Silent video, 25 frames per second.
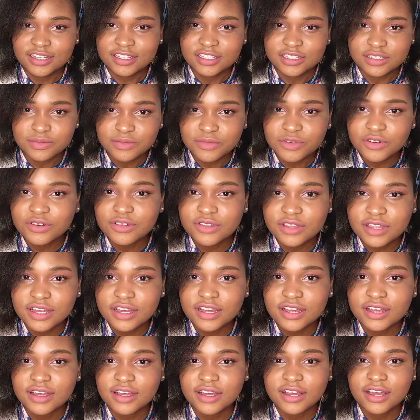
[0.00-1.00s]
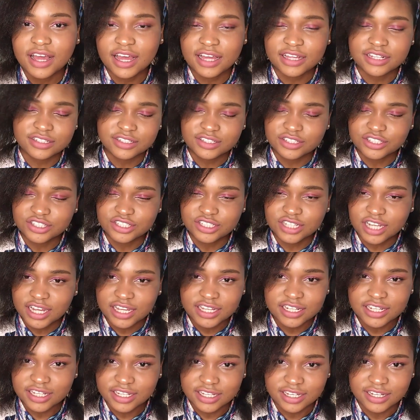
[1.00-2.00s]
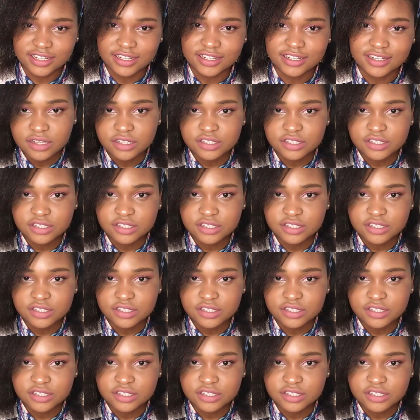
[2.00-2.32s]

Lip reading: smoother and shinier.